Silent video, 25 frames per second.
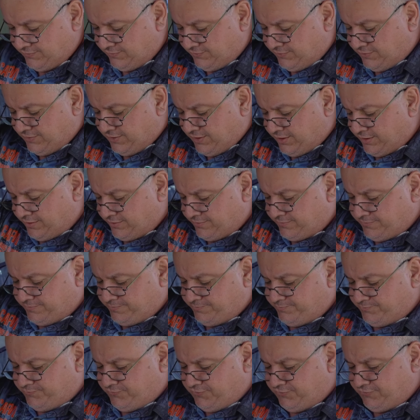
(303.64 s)
just so
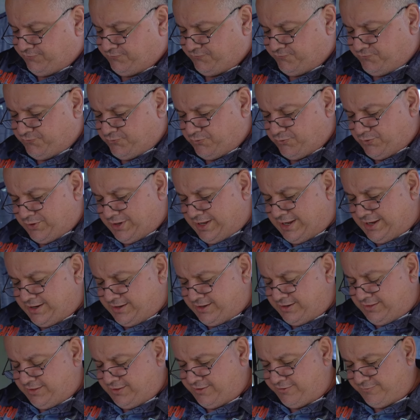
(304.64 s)
it'll just fall
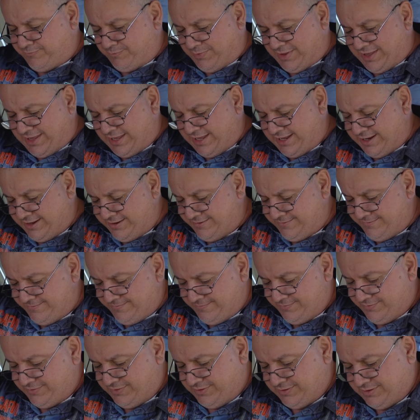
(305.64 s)
out of this pan
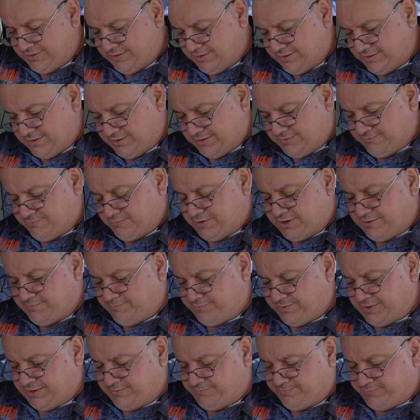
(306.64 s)
in one
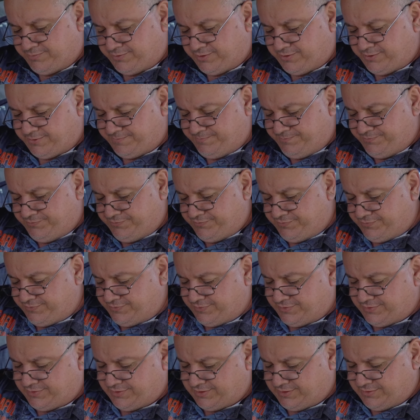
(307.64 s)
big blob.
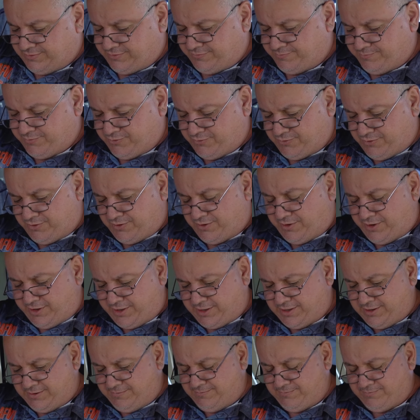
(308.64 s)
That's more
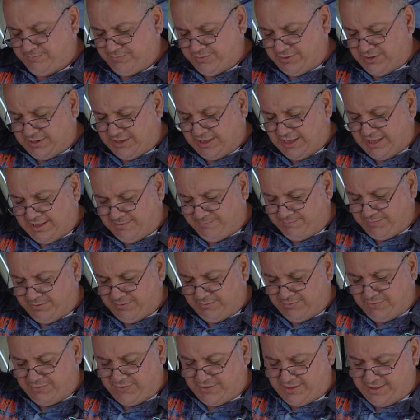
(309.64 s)
like it. Pretty
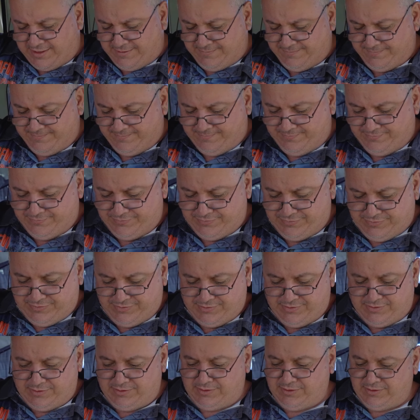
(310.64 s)
happy with that.
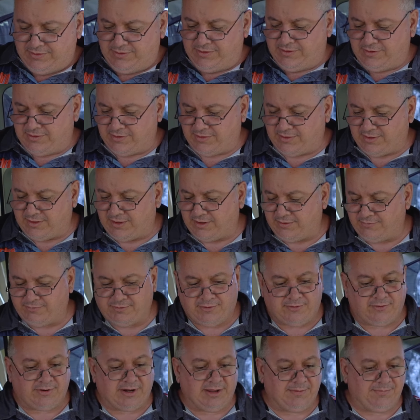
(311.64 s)
So
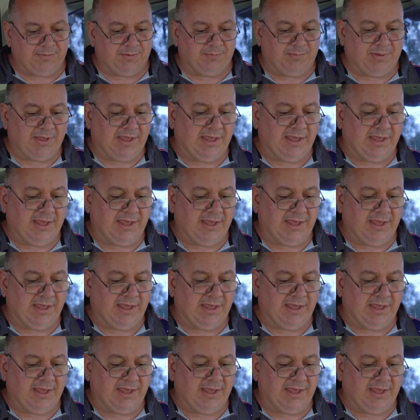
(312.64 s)
we'll grab the